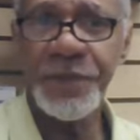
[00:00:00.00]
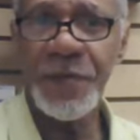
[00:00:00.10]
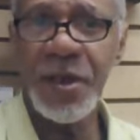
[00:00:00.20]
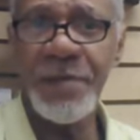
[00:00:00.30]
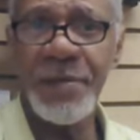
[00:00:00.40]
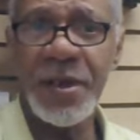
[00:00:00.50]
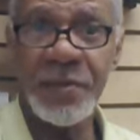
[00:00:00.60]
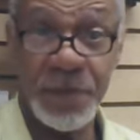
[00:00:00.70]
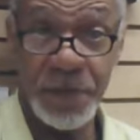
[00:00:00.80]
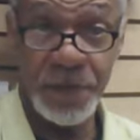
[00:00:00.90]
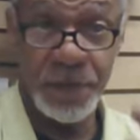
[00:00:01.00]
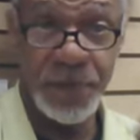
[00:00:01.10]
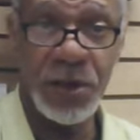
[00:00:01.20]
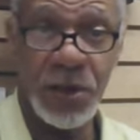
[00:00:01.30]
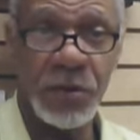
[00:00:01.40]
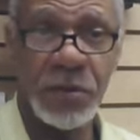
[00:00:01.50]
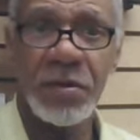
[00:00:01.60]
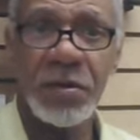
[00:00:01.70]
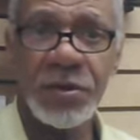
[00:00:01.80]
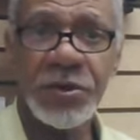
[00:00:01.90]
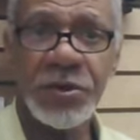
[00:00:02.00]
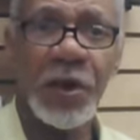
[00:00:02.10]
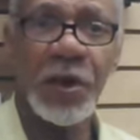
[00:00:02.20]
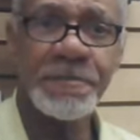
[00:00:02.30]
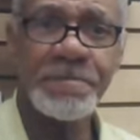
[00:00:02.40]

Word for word: Comment below. So long.